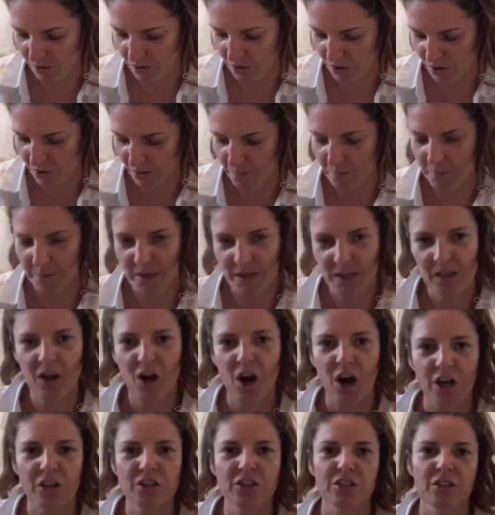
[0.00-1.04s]
just be
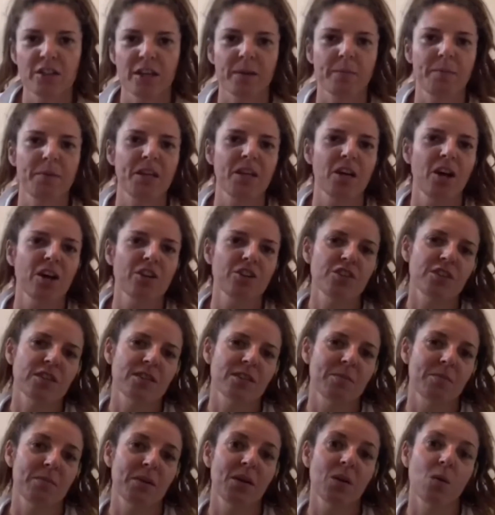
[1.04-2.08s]

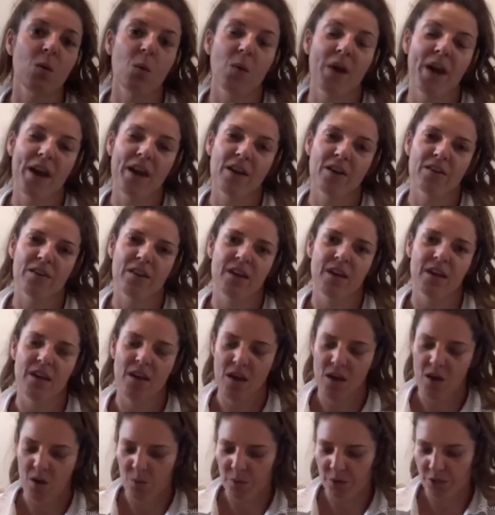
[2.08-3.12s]
cautious and be aware
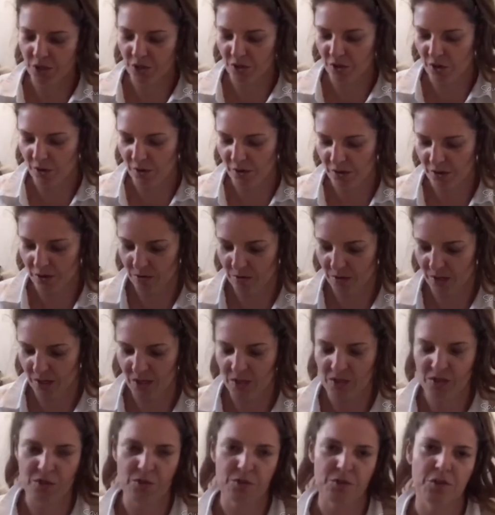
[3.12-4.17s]
that when you're going through
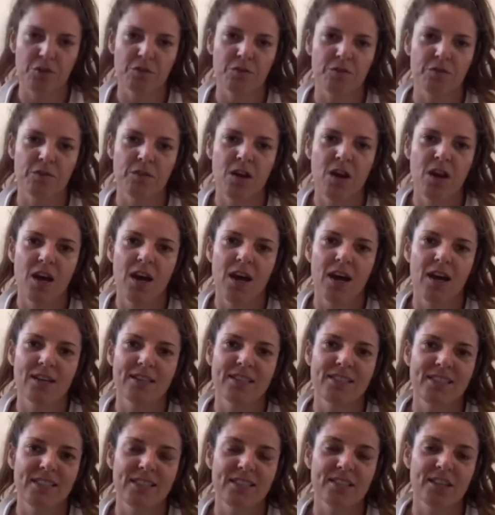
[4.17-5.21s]
any sort of
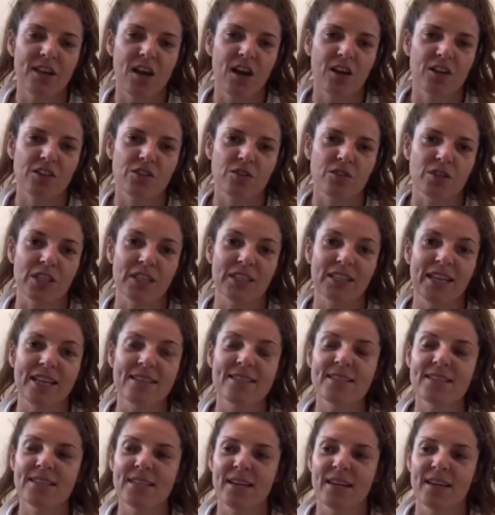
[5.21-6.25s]
a detox or a
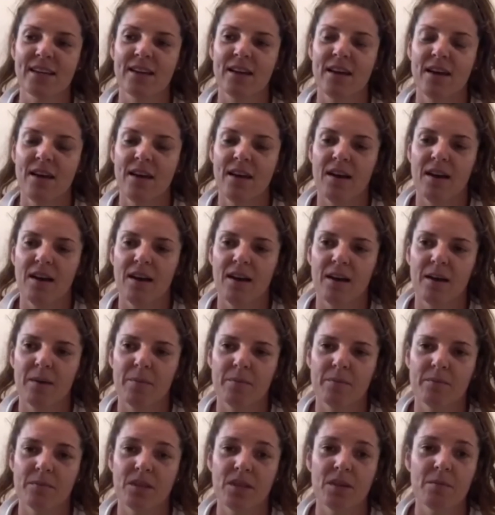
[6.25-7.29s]
cleansing,
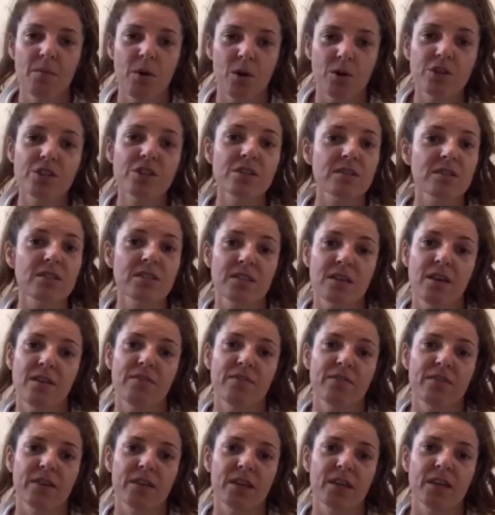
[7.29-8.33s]
the emotional
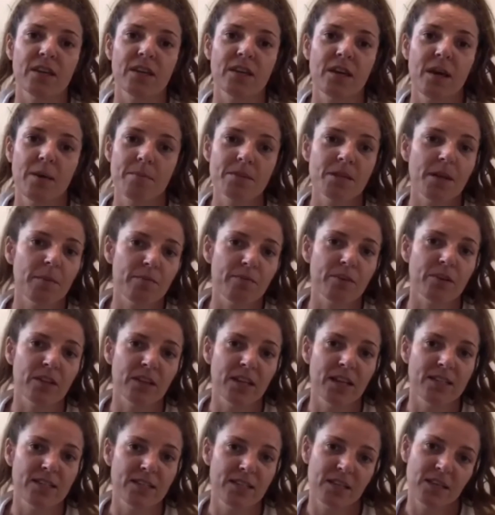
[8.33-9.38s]
stuff comes up for
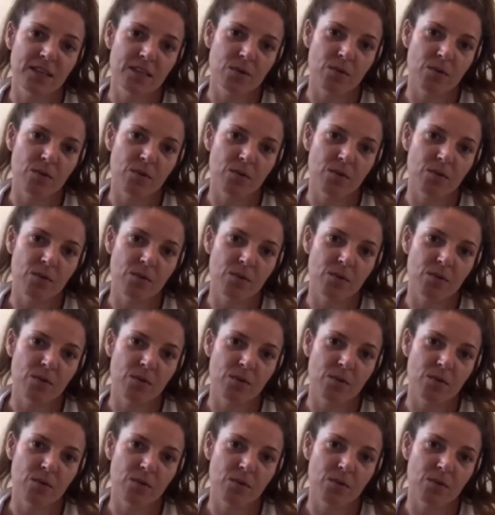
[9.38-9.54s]
cleansing as